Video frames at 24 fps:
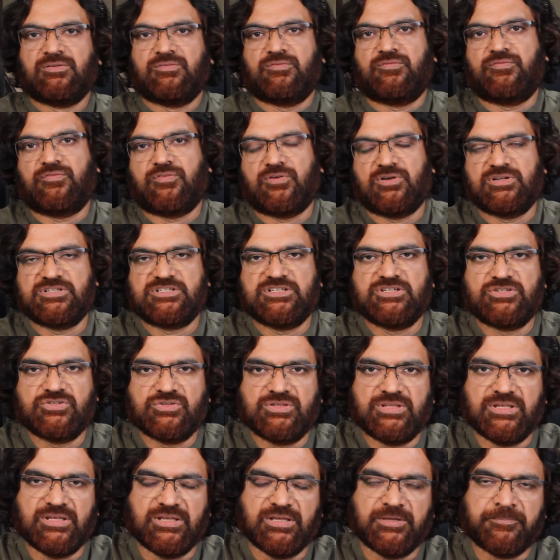falls into
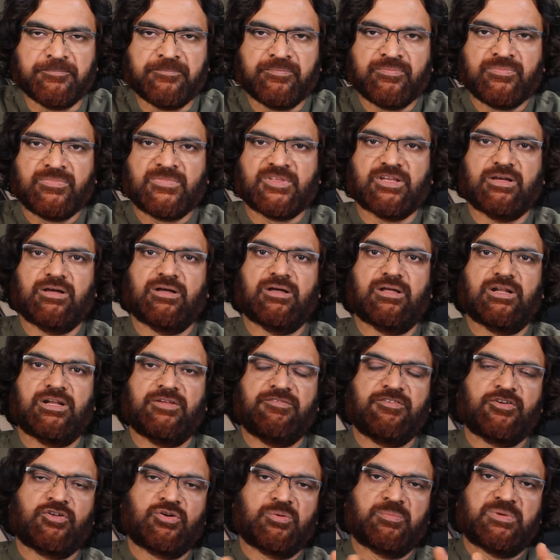the
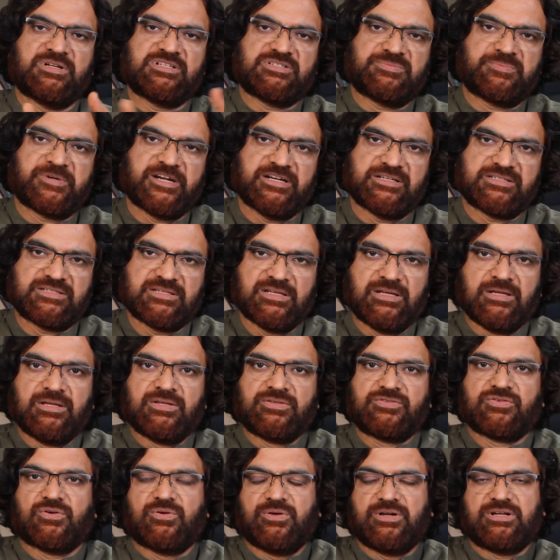living room and spreads.
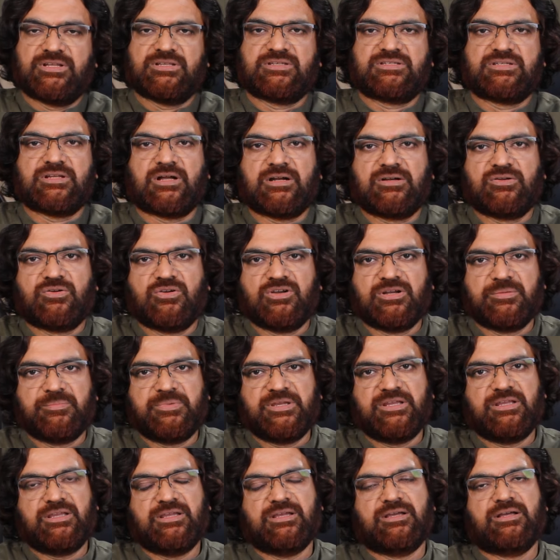So it is not going to
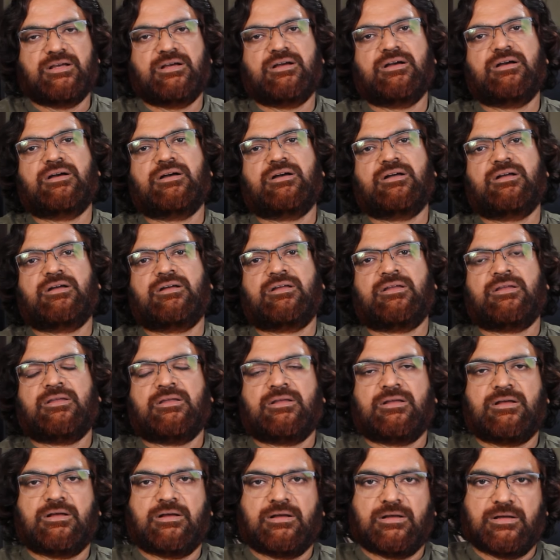be
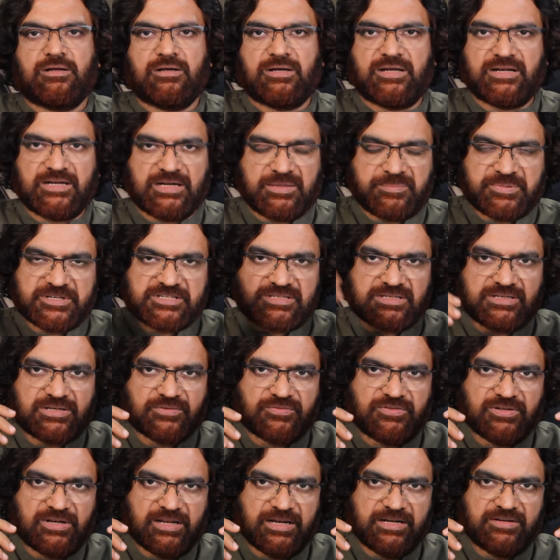100%
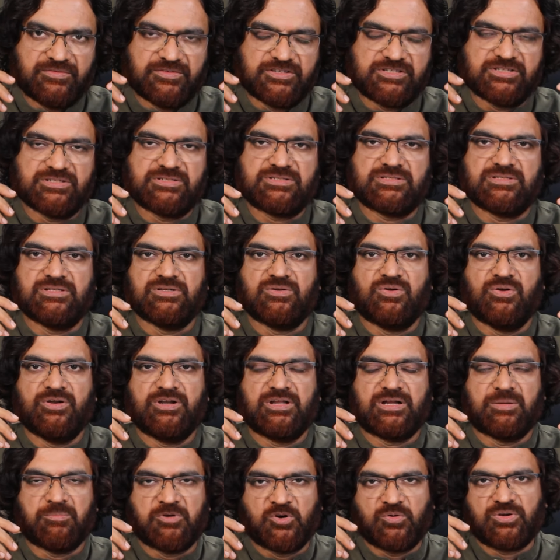of the light which is going
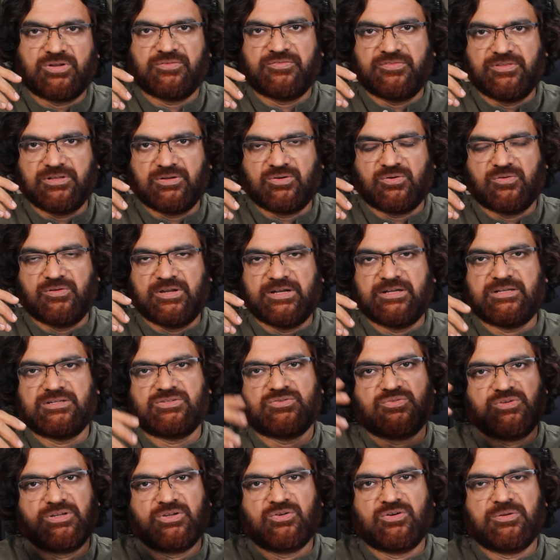to come out of the co-light.
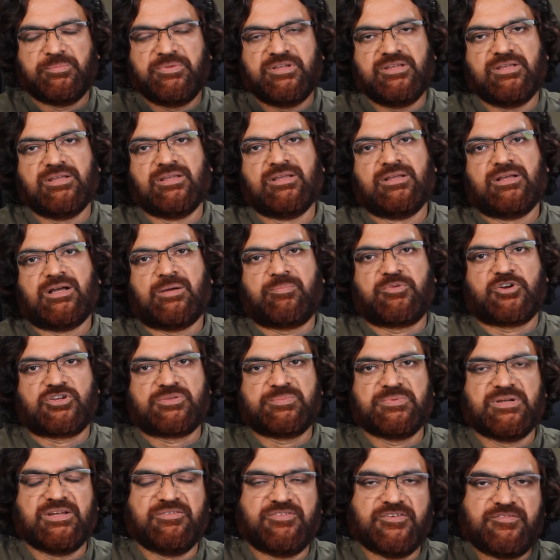It's only going to be
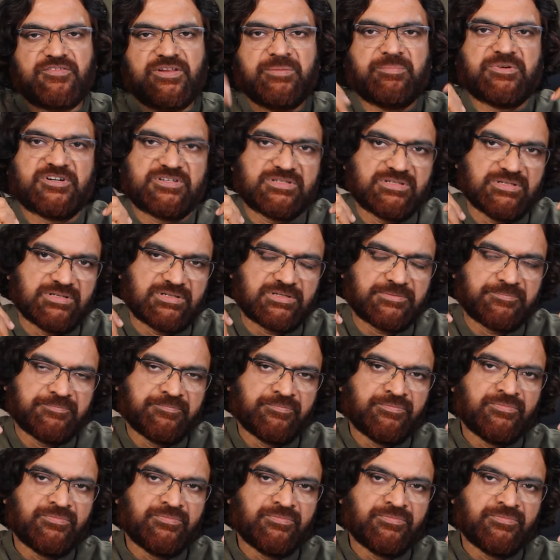approximately 50%.